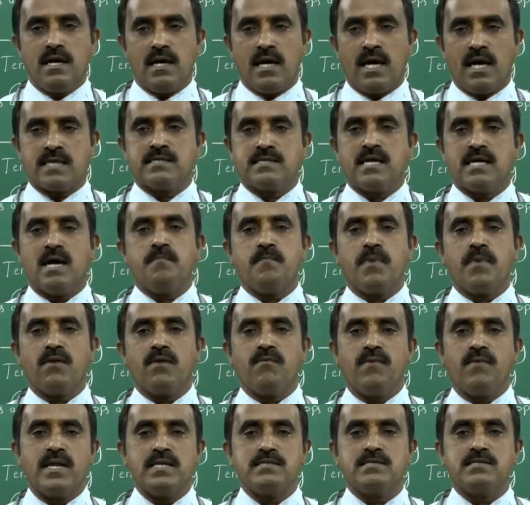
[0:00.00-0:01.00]
Example,
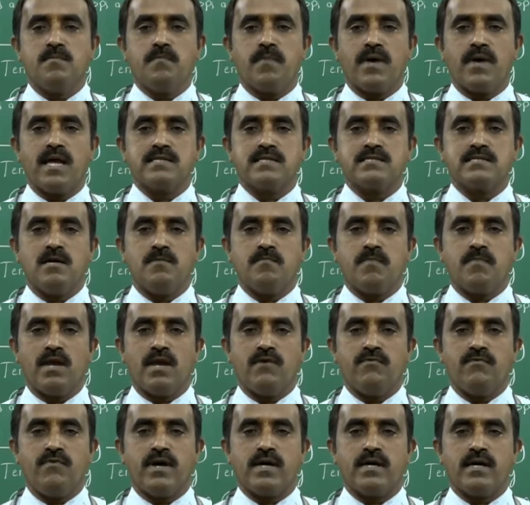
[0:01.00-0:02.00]
very simple example
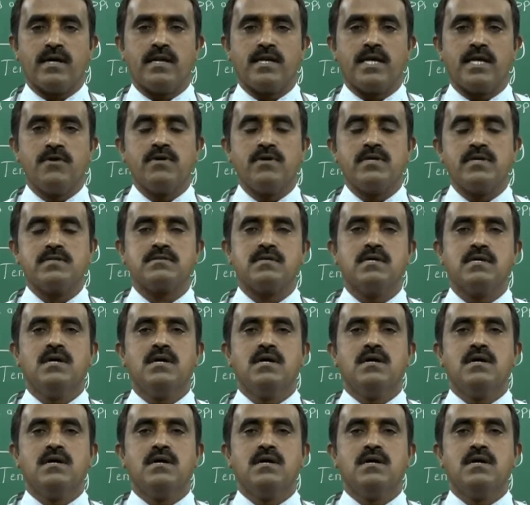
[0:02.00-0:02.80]
if I can give is